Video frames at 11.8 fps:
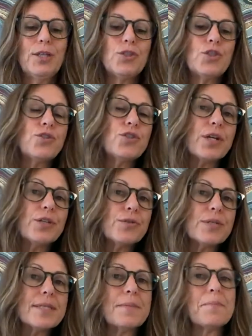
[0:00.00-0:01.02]
too
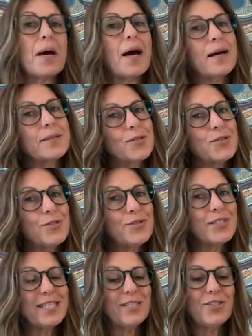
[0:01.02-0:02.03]
generous in parts, too
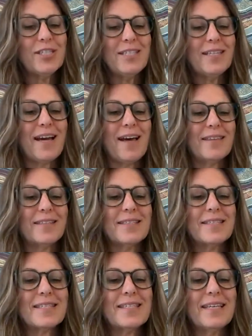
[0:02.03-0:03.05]
stingy in
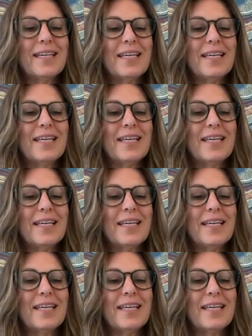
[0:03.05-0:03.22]
others,